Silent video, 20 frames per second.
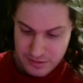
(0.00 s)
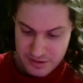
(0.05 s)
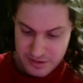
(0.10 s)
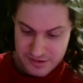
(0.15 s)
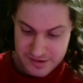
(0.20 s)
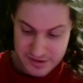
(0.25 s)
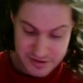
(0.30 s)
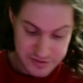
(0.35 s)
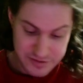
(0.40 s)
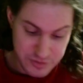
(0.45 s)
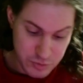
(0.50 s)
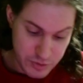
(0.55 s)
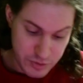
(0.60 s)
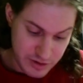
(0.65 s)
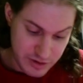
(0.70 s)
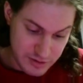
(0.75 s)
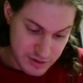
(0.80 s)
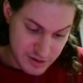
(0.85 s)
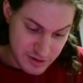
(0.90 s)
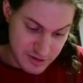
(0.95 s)
in the
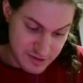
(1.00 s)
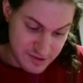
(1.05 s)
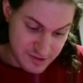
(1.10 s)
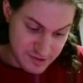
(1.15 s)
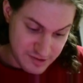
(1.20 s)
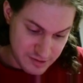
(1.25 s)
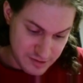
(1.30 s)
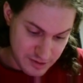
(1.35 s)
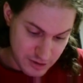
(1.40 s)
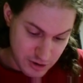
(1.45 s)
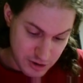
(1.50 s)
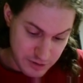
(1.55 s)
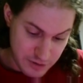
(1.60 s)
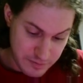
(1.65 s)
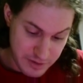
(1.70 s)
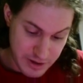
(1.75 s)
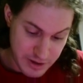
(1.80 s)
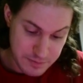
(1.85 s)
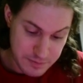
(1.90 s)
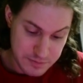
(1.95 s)
2010s, as the
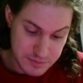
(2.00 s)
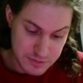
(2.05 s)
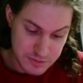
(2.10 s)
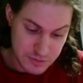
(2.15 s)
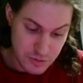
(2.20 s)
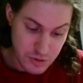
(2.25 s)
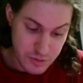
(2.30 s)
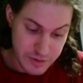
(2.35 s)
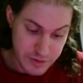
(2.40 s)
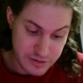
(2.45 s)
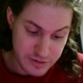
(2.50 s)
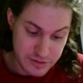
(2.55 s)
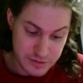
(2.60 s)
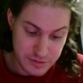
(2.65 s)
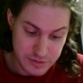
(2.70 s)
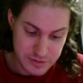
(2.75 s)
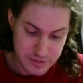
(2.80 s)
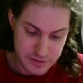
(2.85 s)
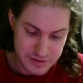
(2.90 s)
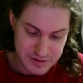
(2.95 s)
economy kept growing,
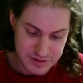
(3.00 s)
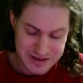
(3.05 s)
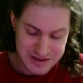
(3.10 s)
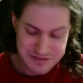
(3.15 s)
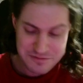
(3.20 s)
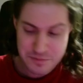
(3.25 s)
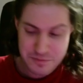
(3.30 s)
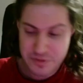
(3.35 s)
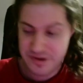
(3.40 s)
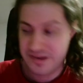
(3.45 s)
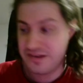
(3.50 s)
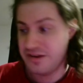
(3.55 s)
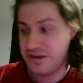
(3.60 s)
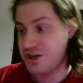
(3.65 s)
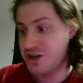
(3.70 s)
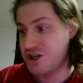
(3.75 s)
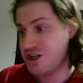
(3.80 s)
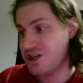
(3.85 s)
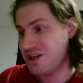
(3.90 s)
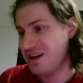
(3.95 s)
the kind of
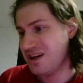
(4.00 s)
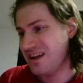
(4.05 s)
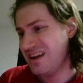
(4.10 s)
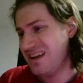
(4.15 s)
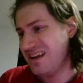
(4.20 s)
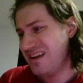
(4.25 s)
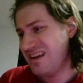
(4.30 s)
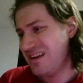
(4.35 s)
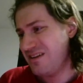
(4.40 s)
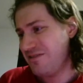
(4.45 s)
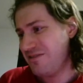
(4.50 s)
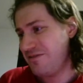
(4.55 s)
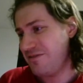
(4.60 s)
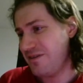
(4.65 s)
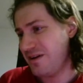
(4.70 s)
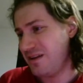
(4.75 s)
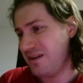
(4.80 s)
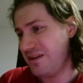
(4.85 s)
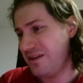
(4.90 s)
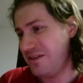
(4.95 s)
prestige
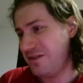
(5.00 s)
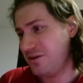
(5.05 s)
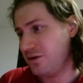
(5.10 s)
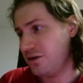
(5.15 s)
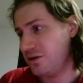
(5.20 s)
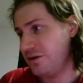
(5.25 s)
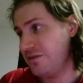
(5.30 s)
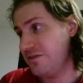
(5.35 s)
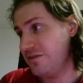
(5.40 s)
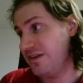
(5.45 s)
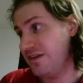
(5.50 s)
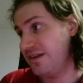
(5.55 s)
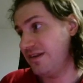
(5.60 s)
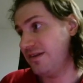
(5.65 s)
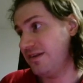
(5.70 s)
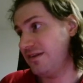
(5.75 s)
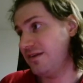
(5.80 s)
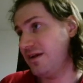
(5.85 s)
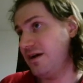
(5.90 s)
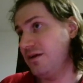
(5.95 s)
fell. And I think a lot of it
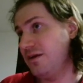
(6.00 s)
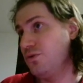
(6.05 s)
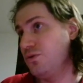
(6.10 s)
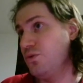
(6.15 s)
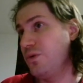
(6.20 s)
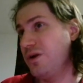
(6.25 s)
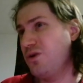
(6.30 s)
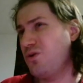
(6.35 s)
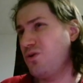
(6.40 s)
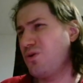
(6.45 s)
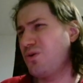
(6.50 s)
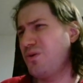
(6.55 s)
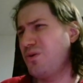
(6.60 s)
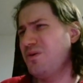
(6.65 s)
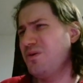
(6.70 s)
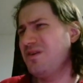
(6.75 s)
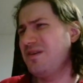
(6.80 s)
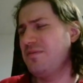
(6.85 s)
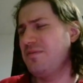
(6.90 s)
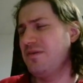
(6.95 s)
is during
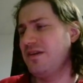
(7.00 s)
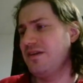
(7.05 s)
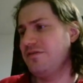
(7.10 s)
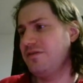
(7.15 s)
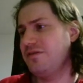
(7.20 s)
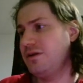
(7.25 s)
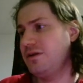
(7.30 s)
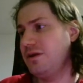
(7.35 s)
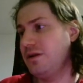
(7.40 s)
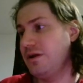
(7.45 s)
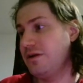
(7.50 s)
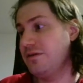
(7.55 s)
Corona specifically, like